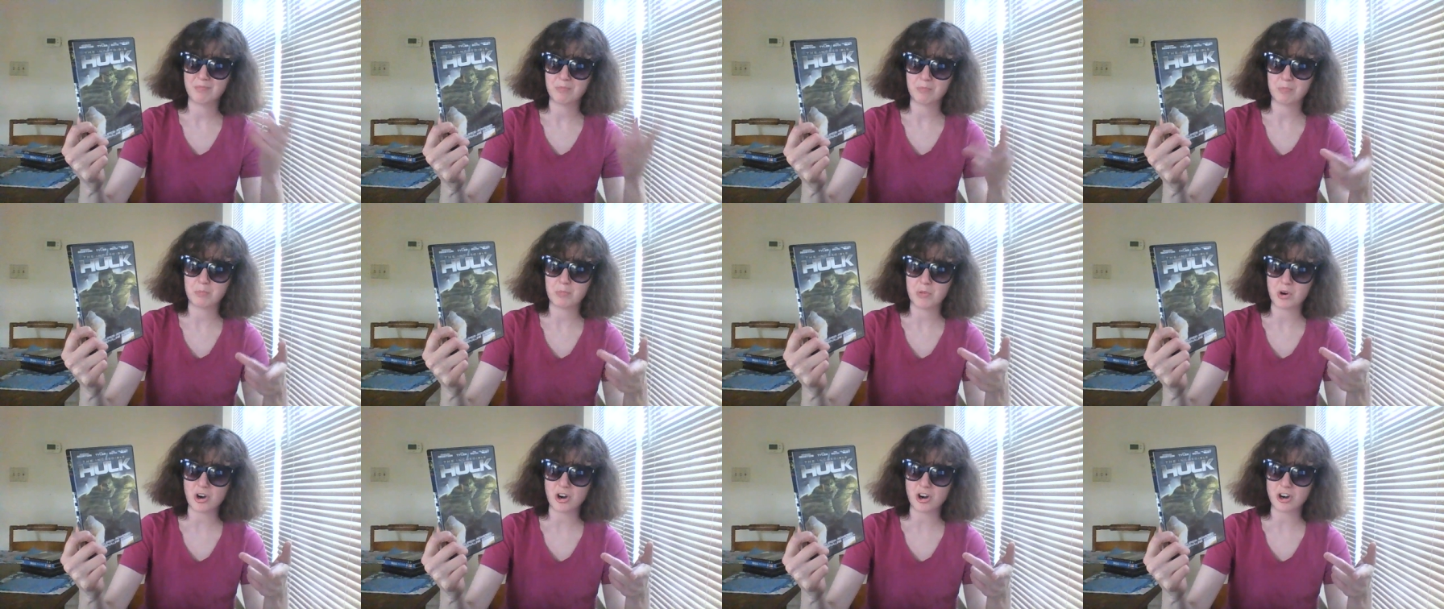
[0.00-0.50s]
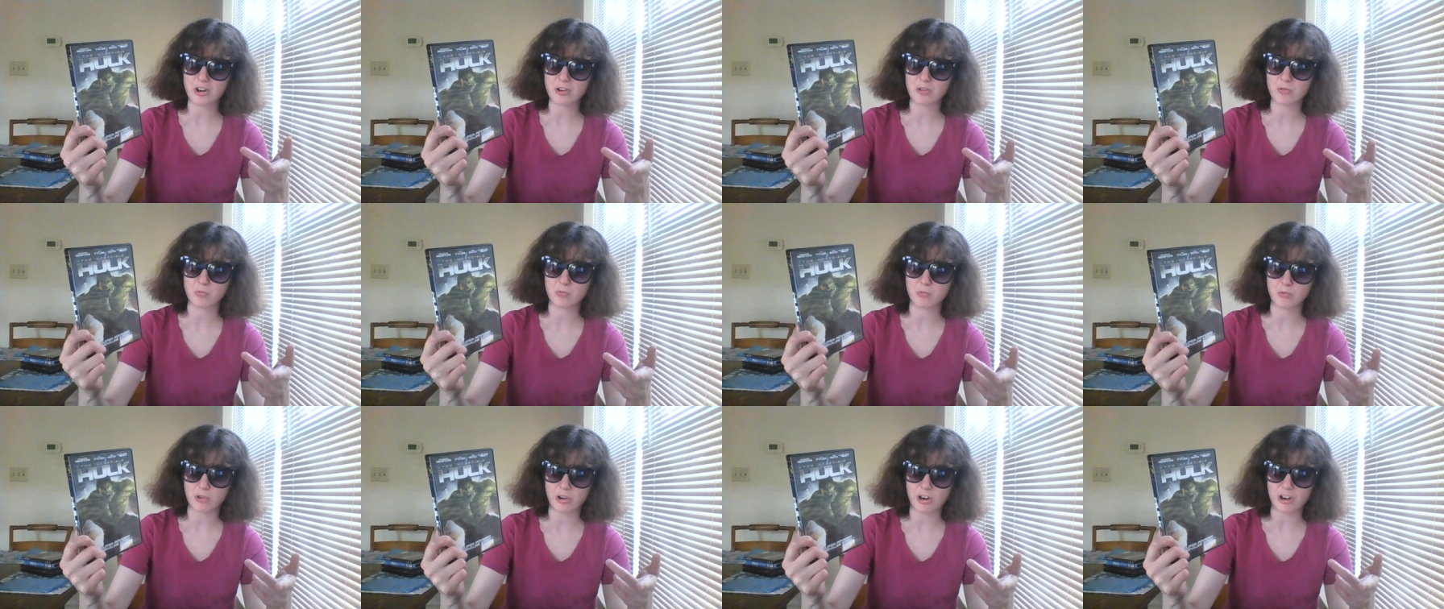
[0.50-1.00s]

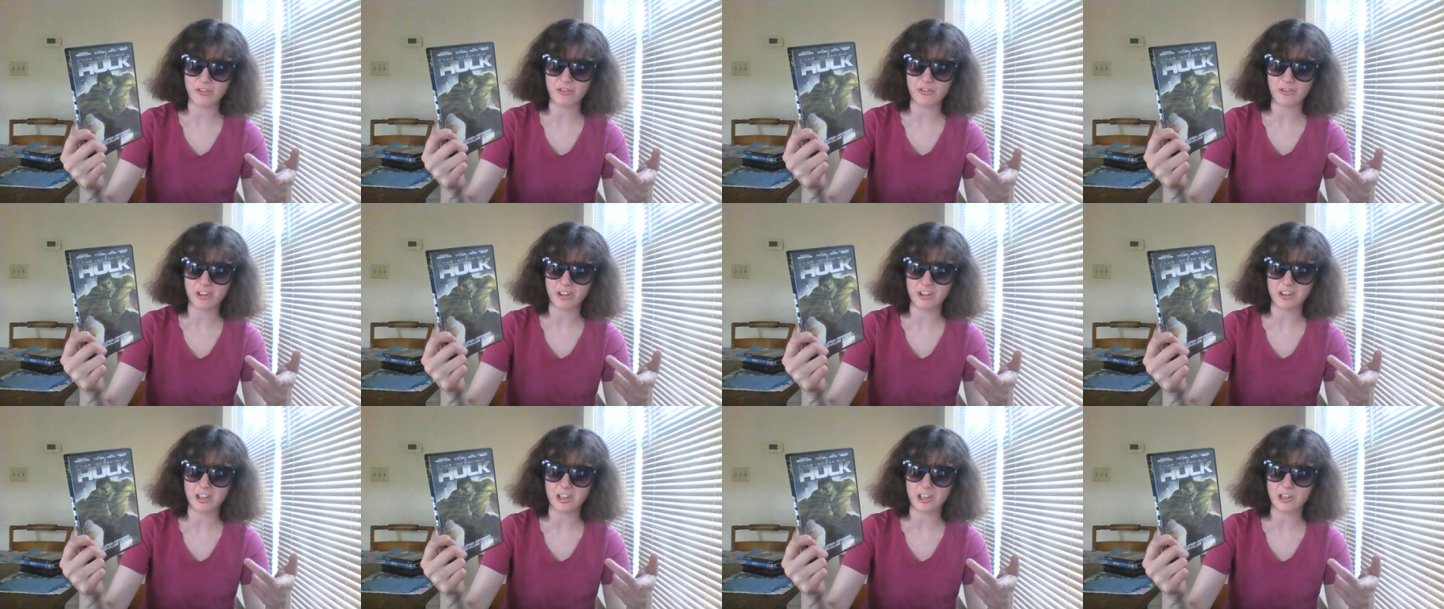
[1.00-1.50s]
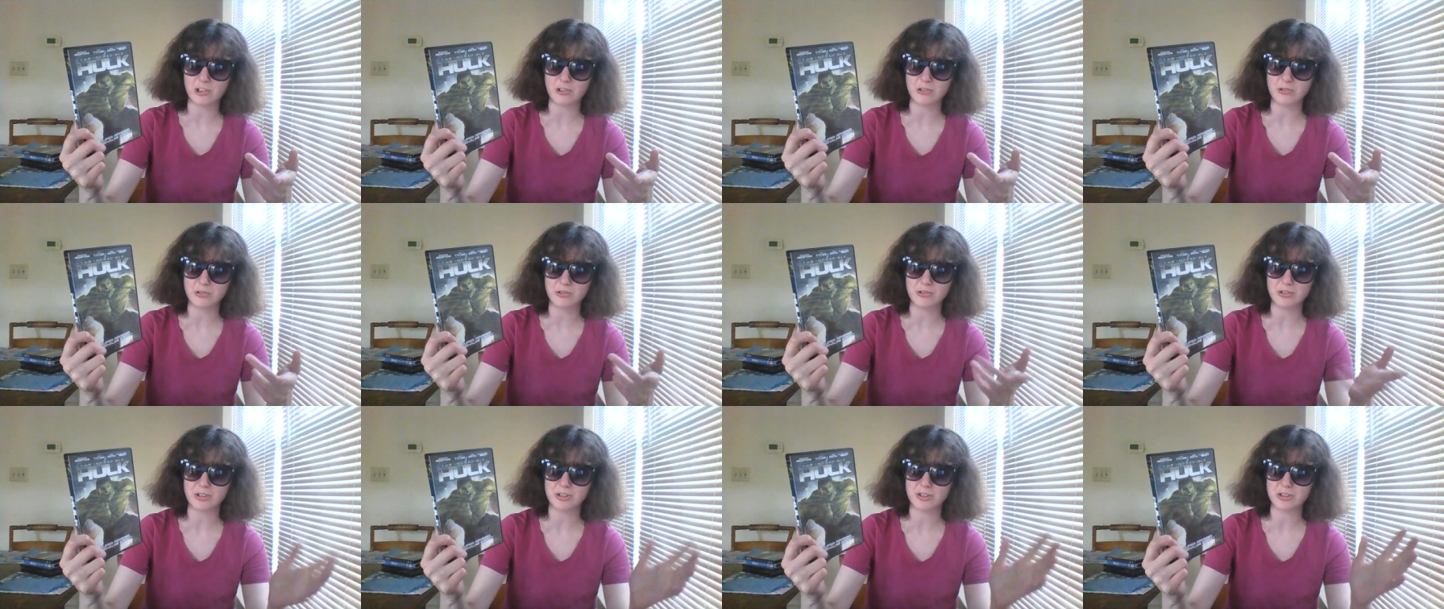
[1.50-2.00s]
Mark
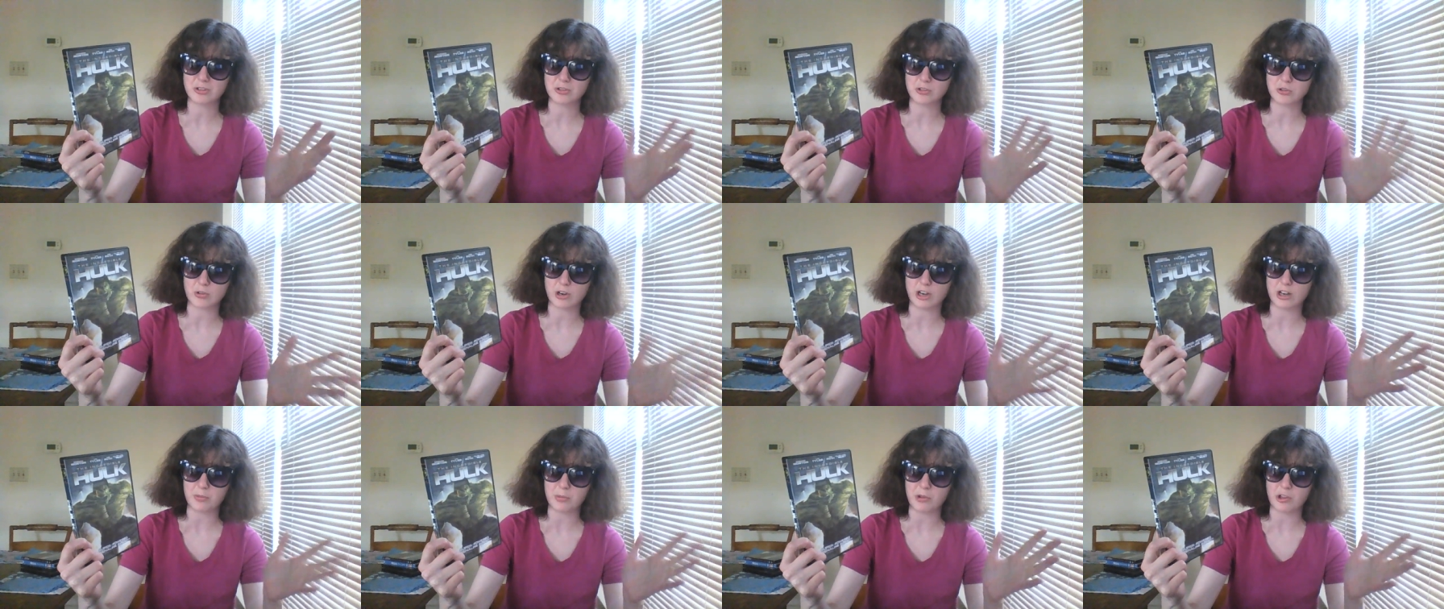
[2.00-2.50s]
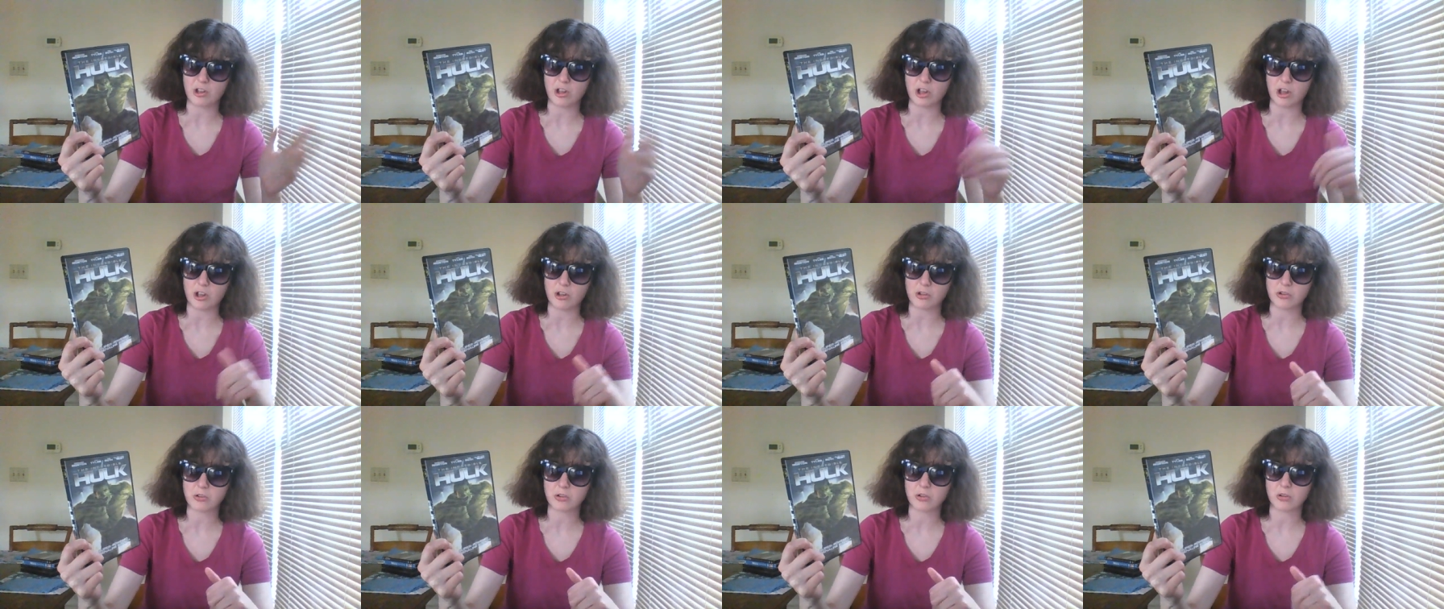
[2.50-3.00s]
Ruffalo's Incredible
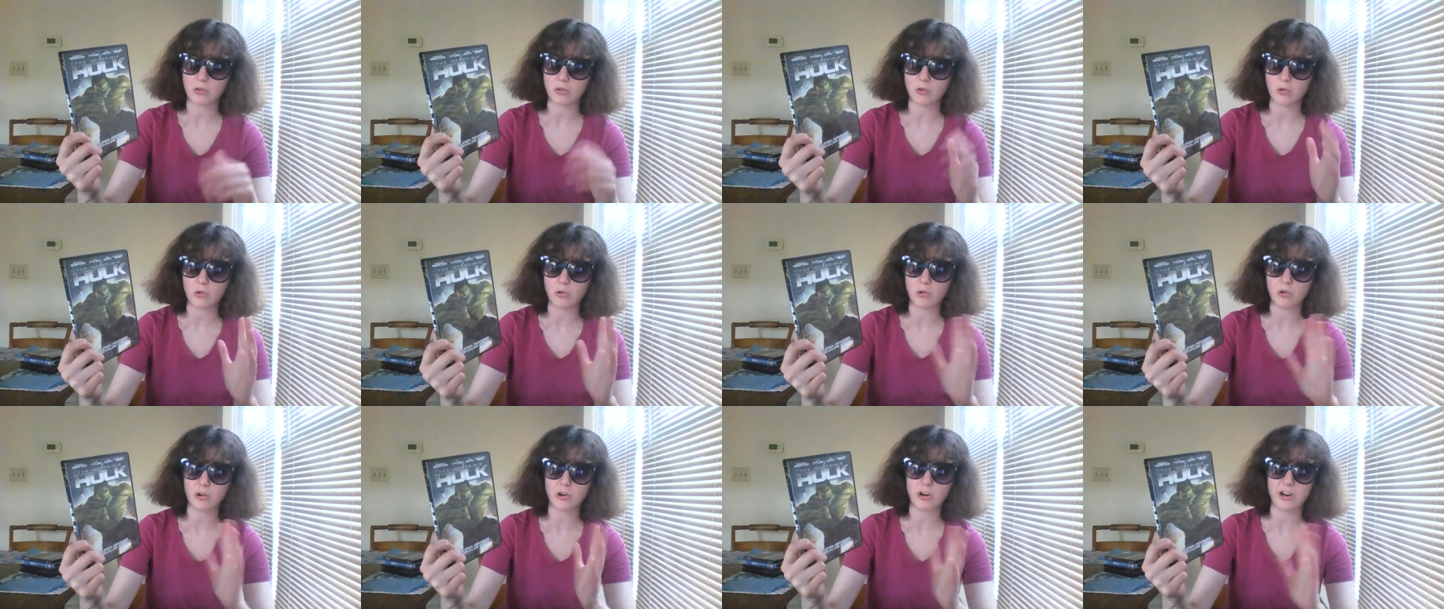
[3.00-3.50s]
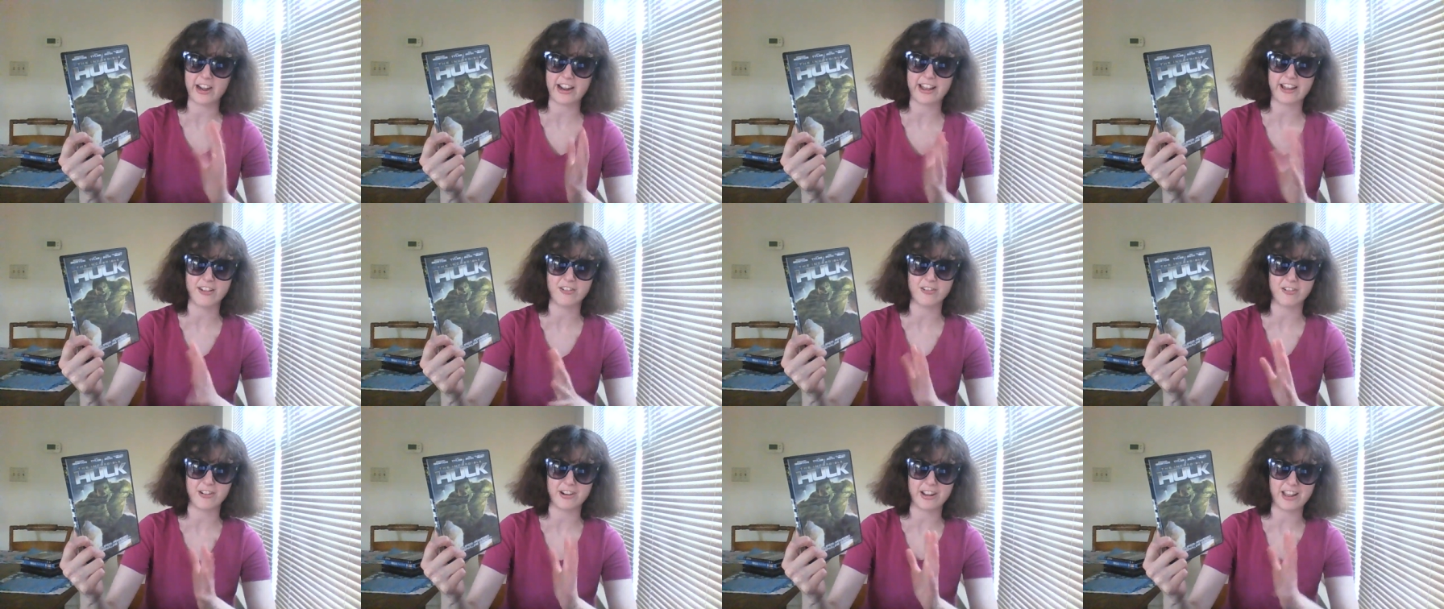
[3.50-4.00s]
Hulk or
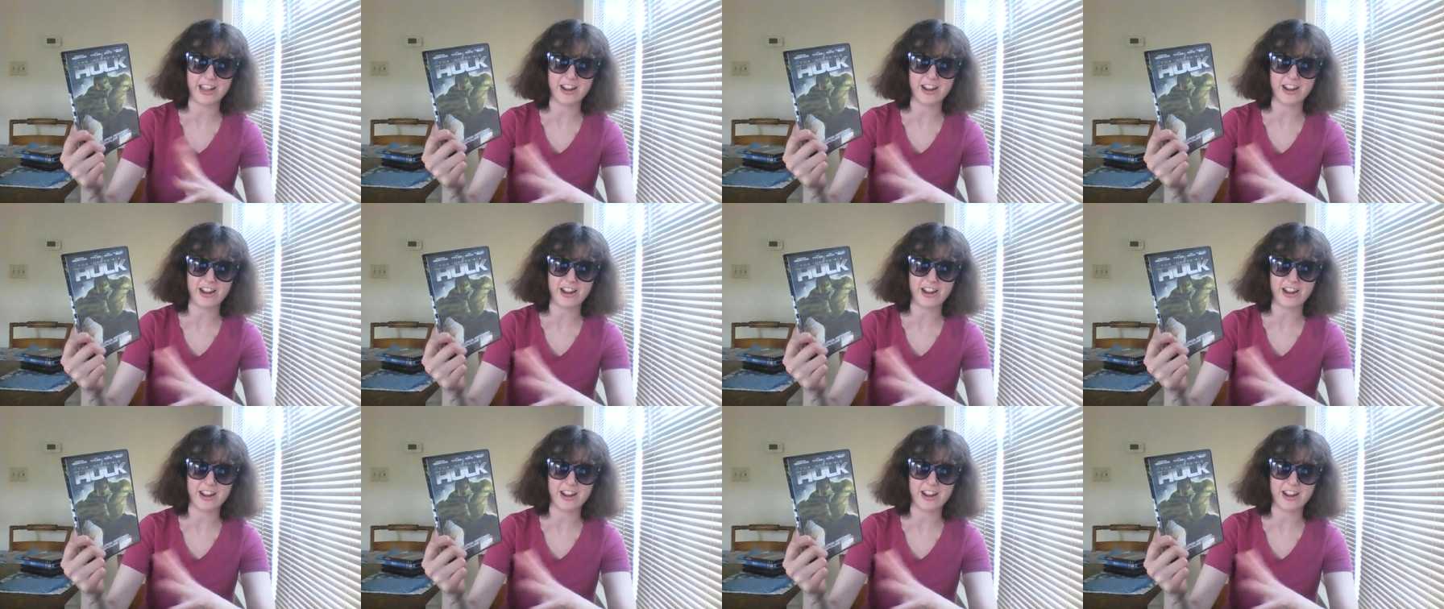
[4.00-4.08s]
er-,